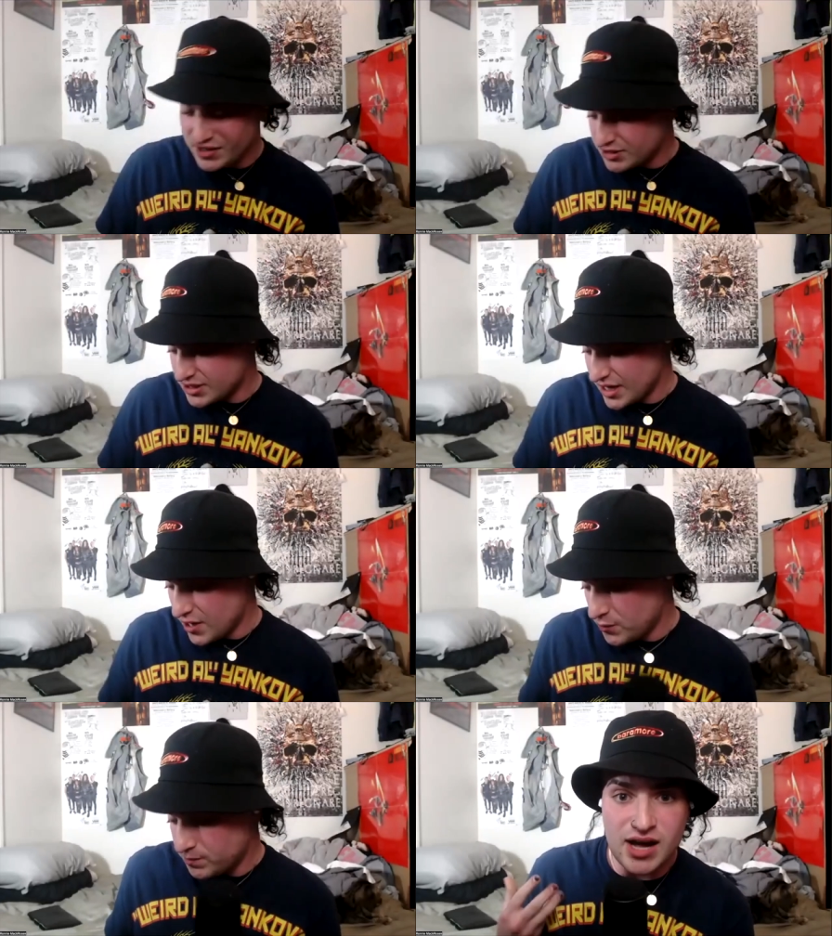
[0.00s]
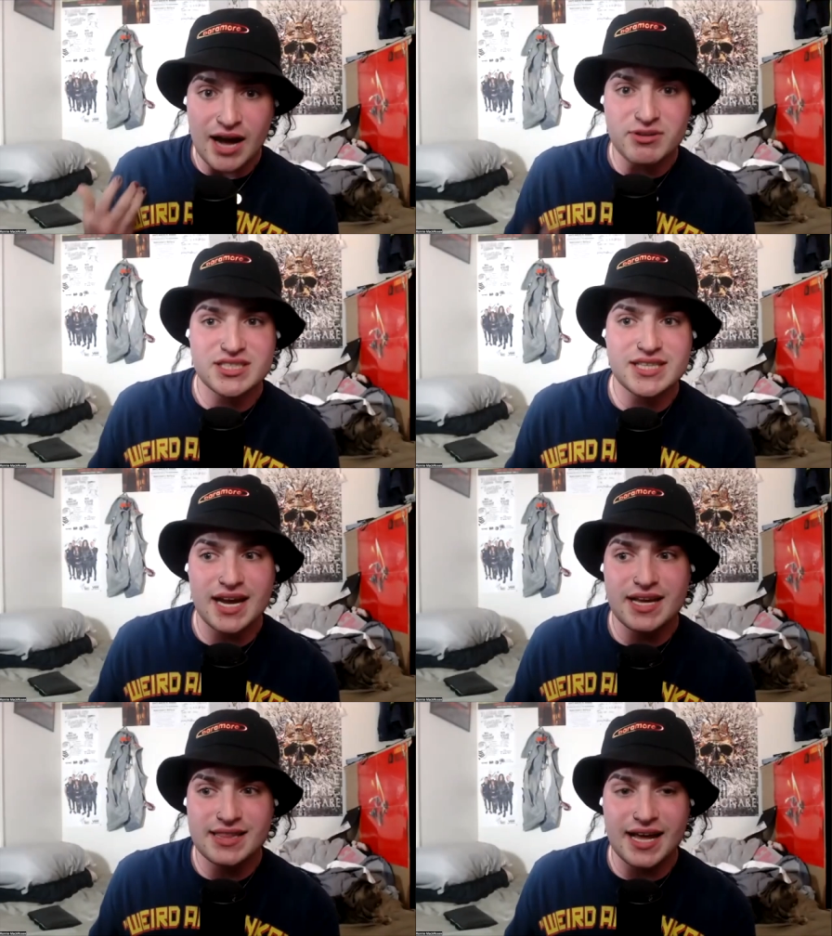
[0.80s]
So, I would
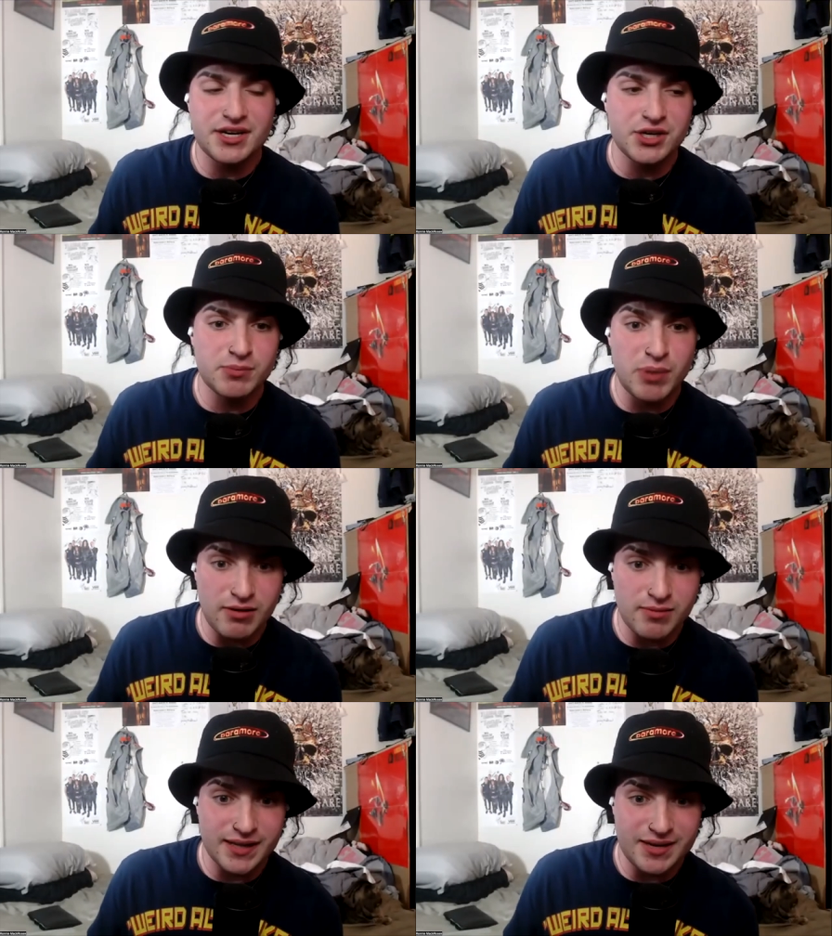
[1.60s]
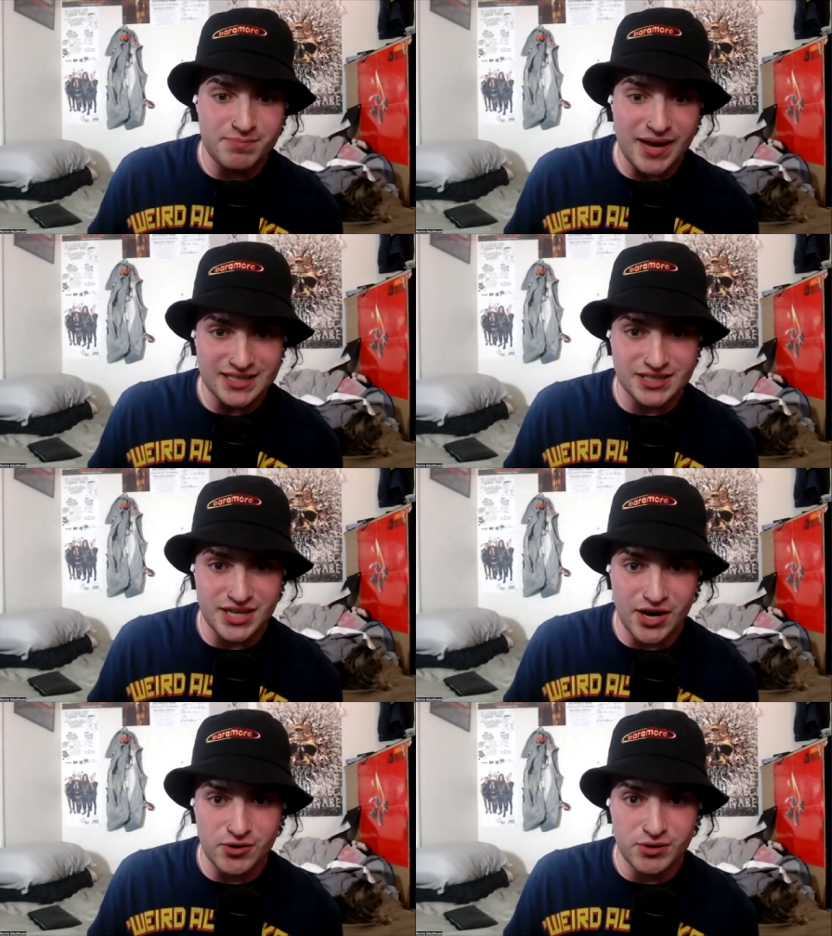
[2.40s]
say that you're probably best
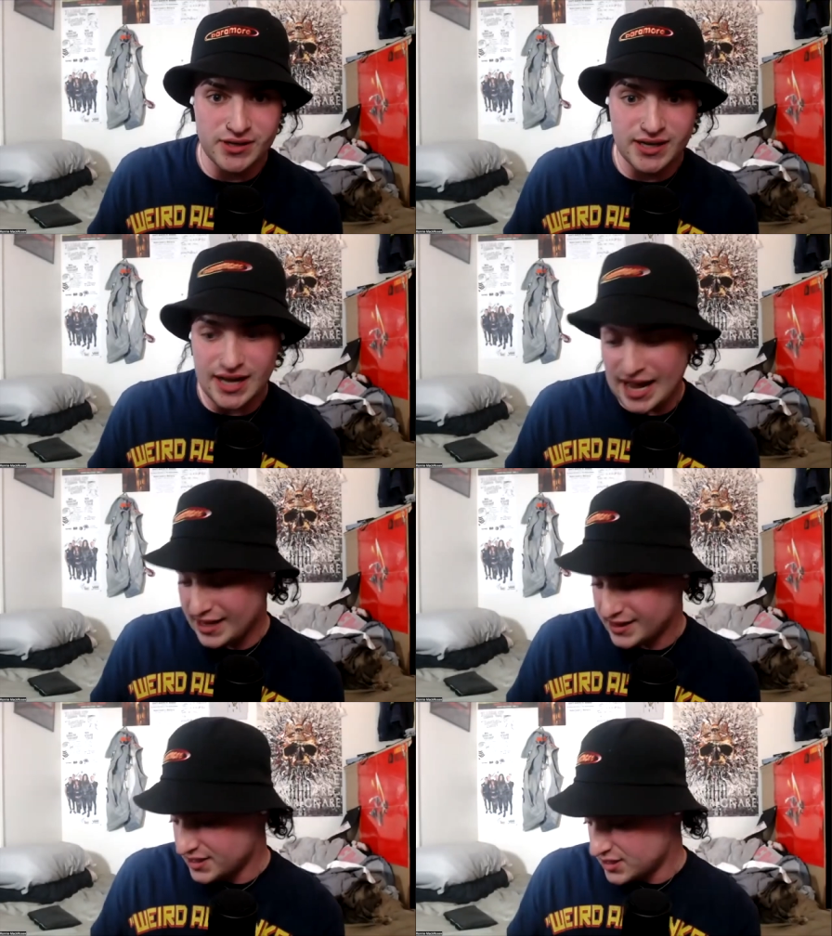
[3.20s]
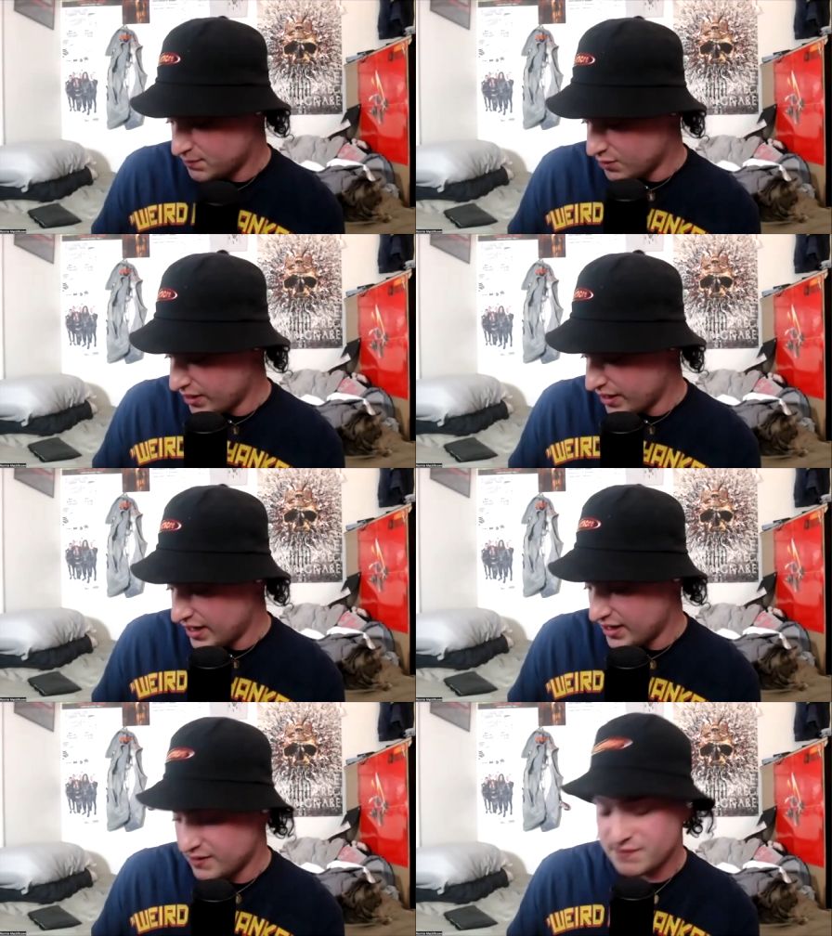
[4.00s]
known at this
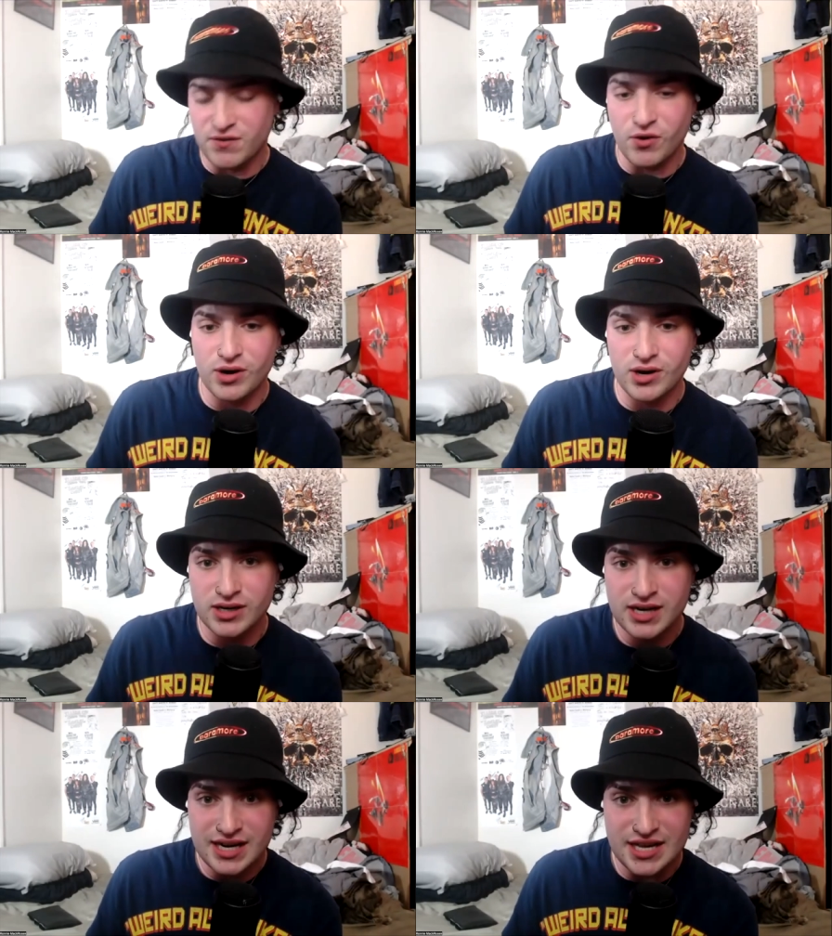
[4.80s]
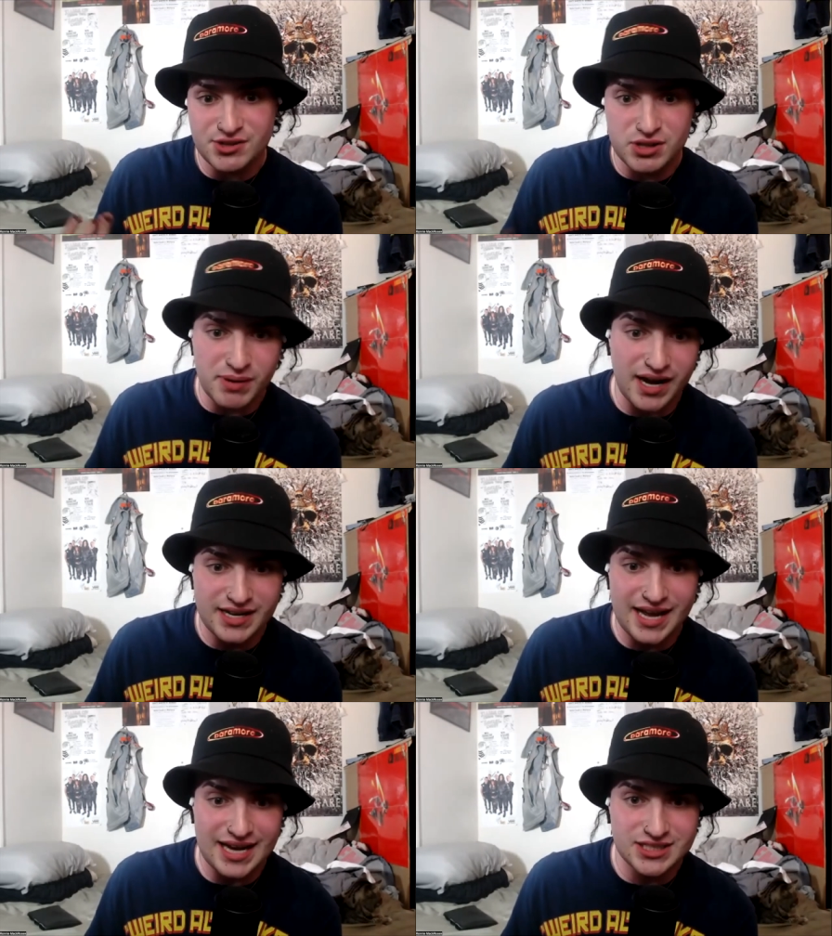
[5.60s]
point for either the
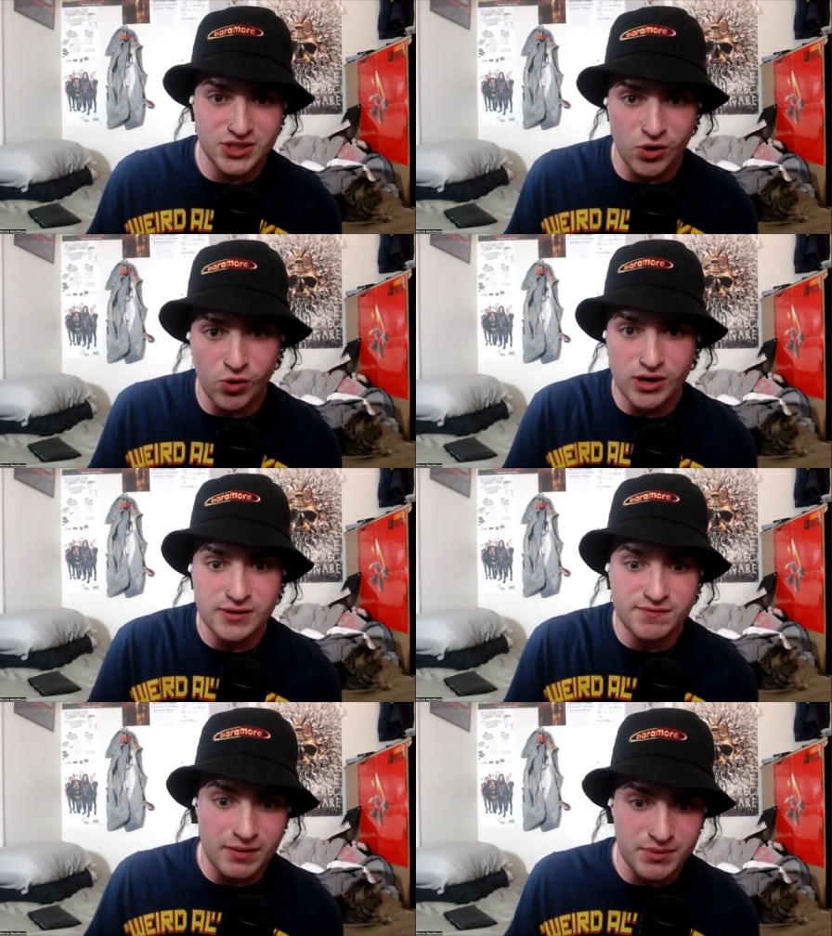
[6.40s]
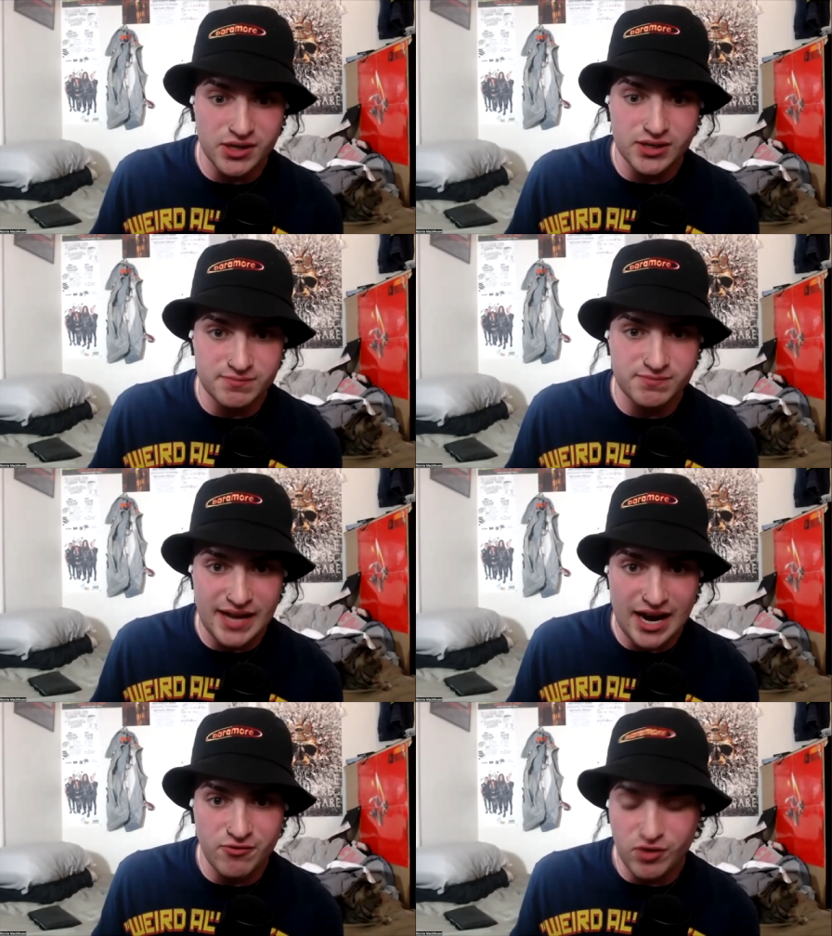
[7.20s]
podcast or from your
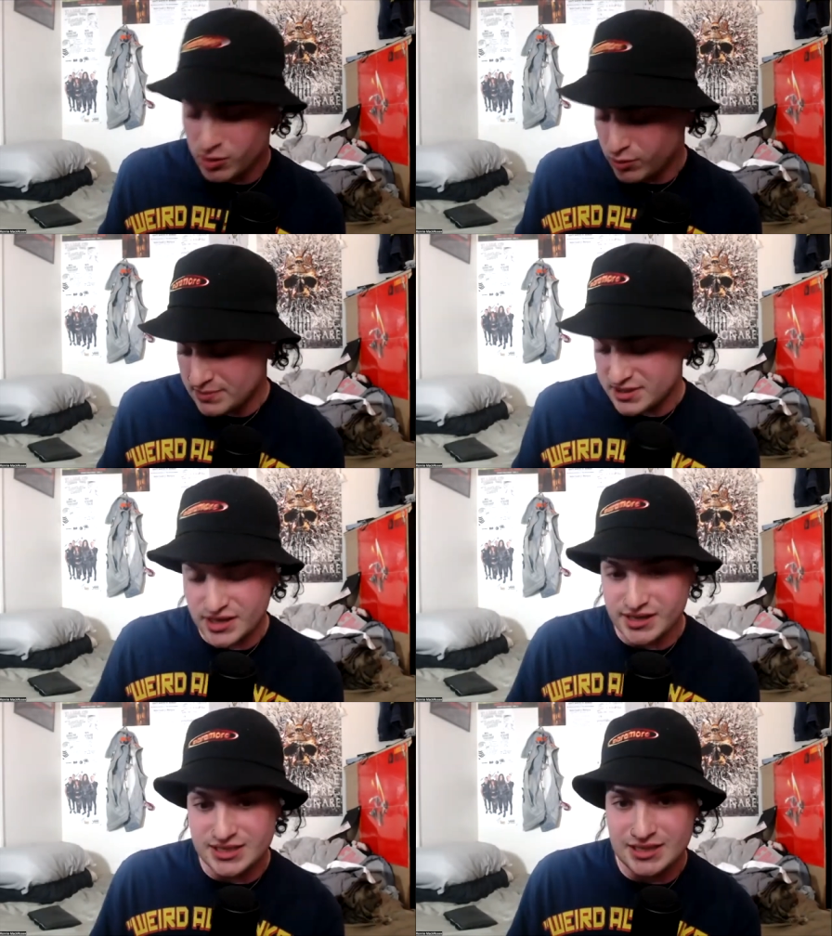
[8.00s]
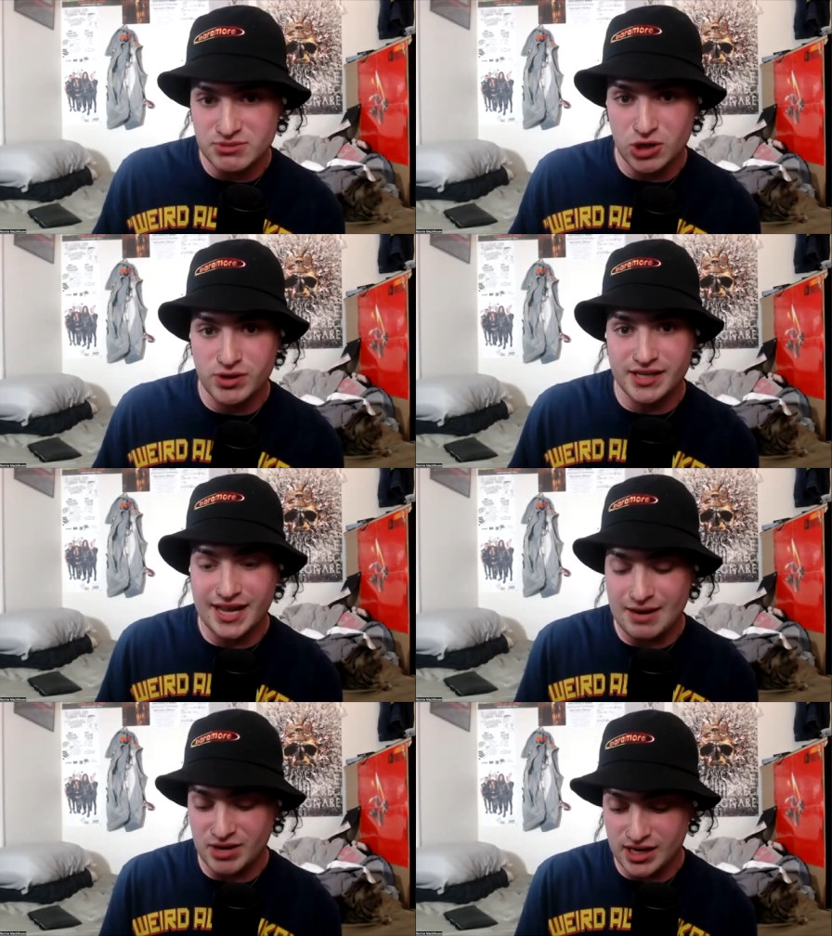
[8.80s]
now former web series, Some Jerk with a
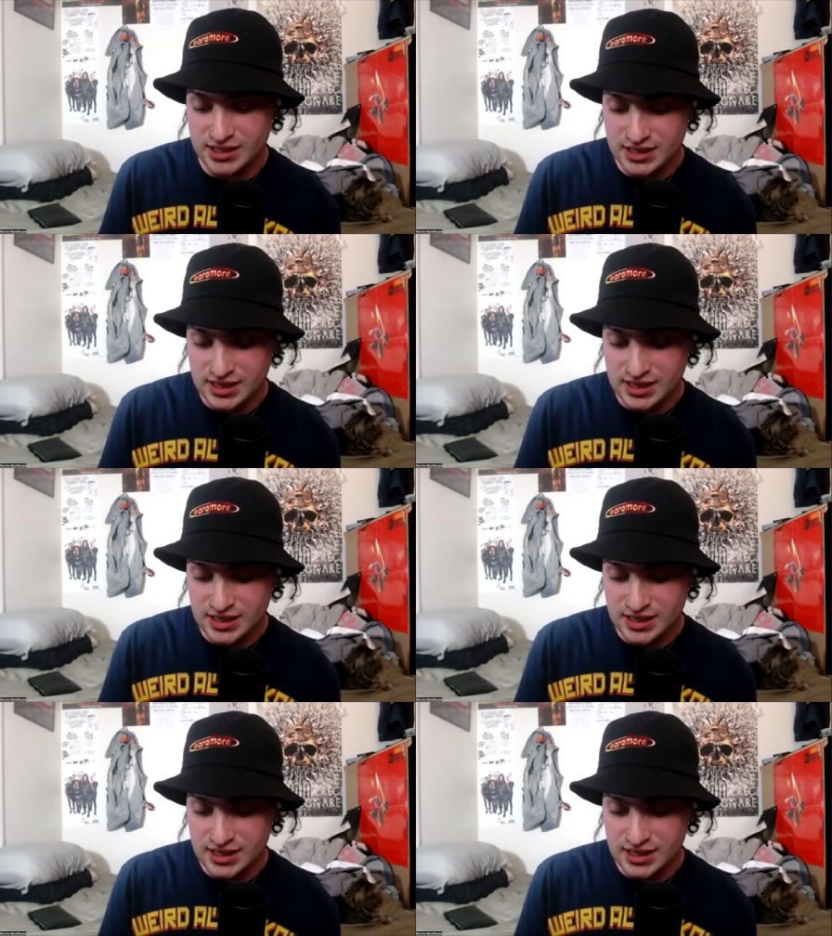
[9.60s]
Camera.